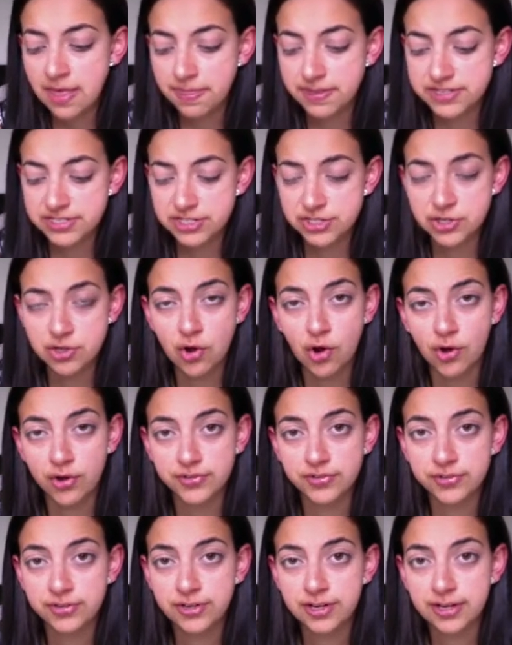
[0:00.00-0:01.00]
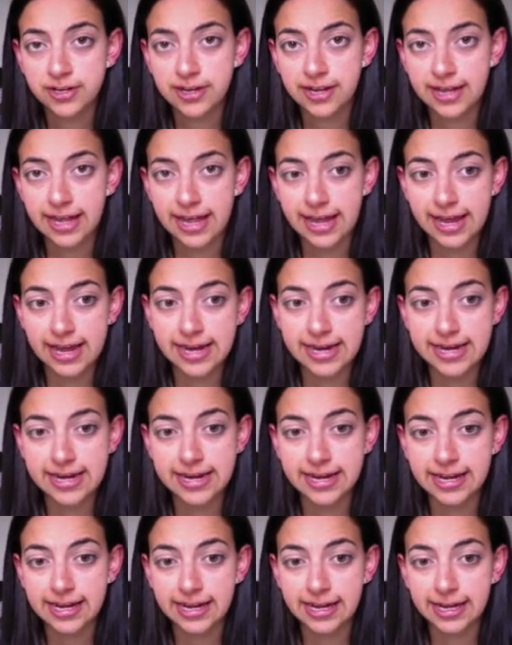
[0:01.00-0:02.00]
This is not
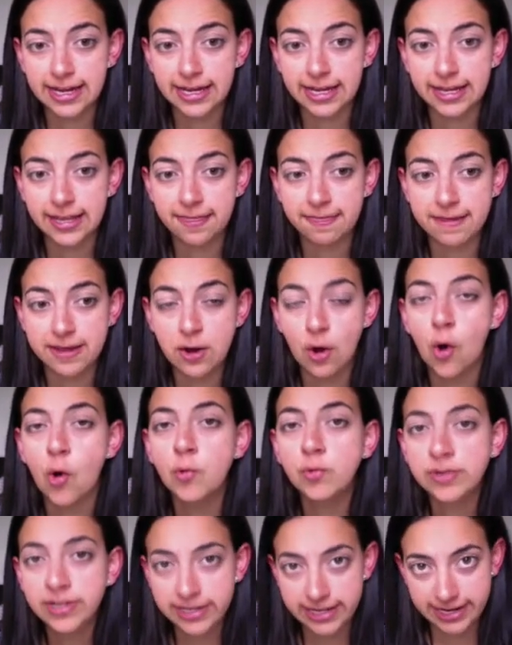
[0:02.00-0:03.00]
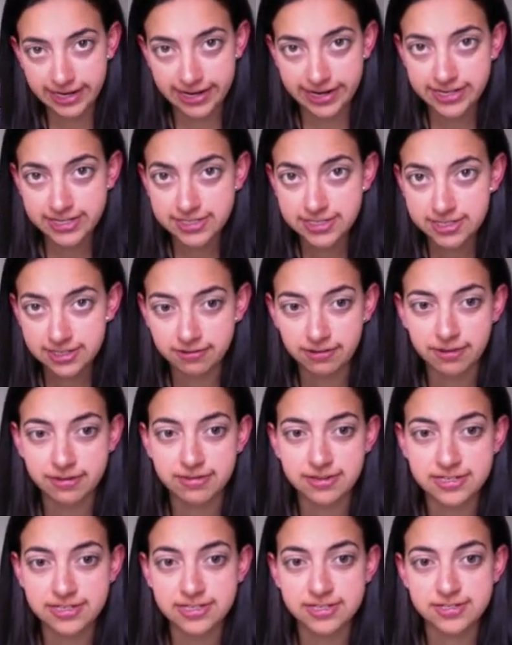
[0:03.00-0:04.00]
the only list.
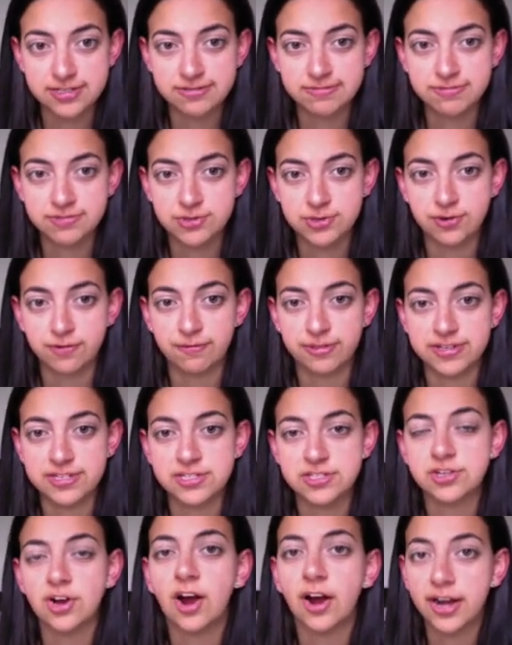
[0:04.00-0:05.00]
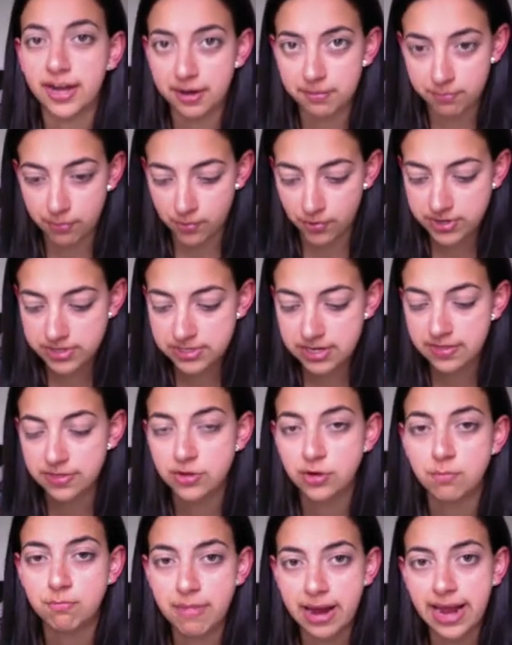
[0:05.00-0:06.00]
This is sort of the starting point.
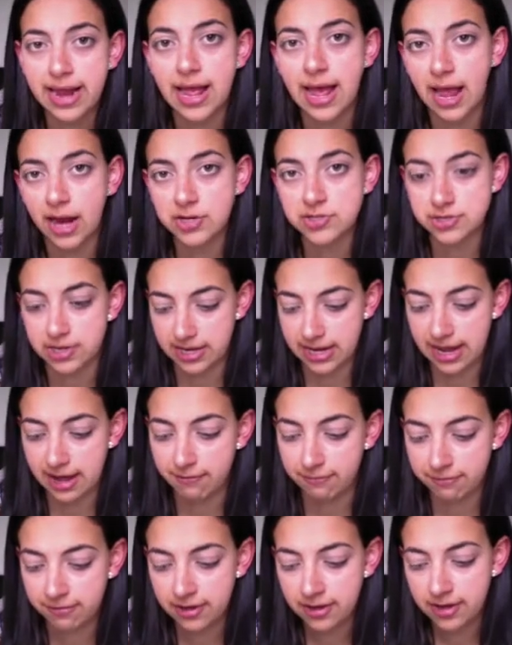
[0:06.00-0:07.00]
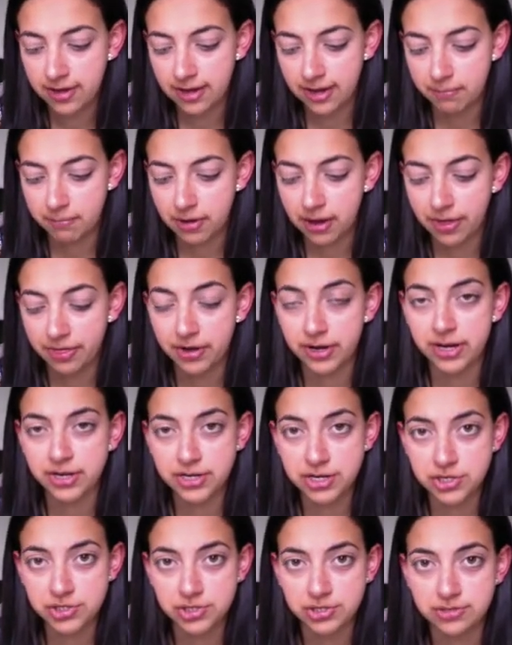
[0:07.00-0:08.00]
You may actually have other
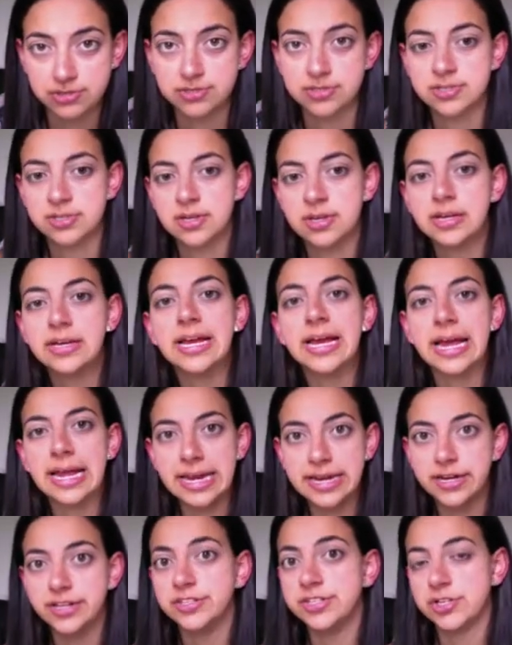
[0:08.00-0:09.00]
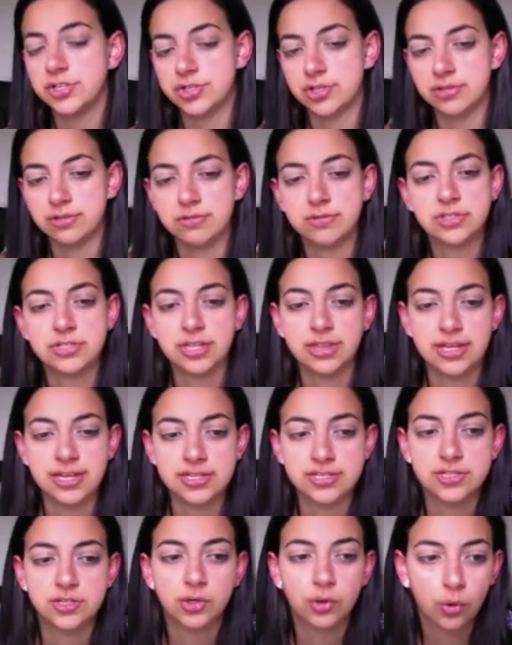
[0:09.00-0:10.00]
conditions in addition to
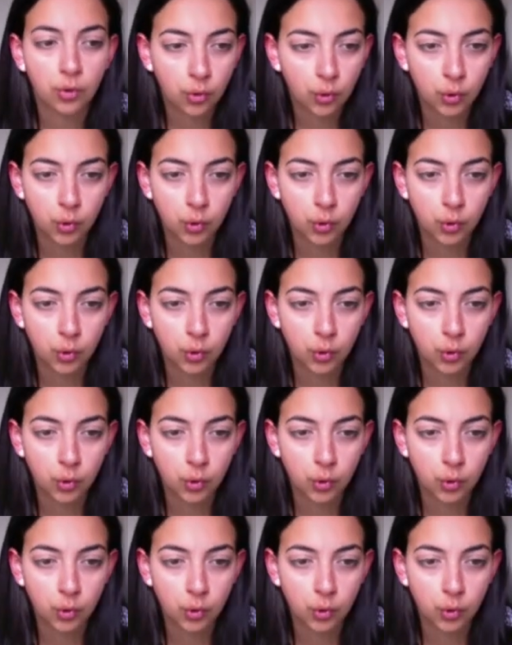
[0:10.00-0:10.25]
this